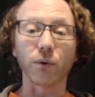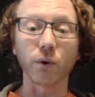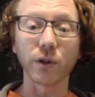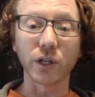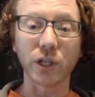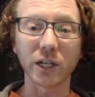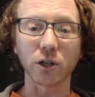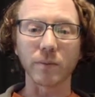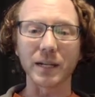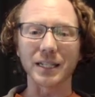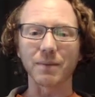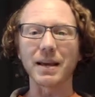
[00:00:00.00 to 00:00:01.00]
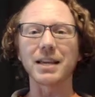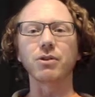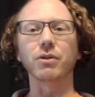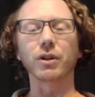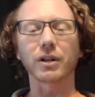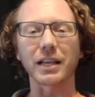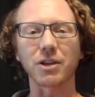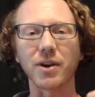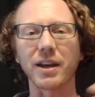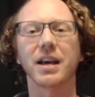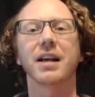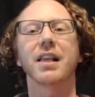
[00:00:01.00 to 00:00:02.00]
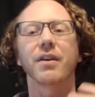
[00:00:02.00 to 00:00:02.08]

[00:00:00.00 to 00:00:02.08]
for the gentlemen to make you look like you had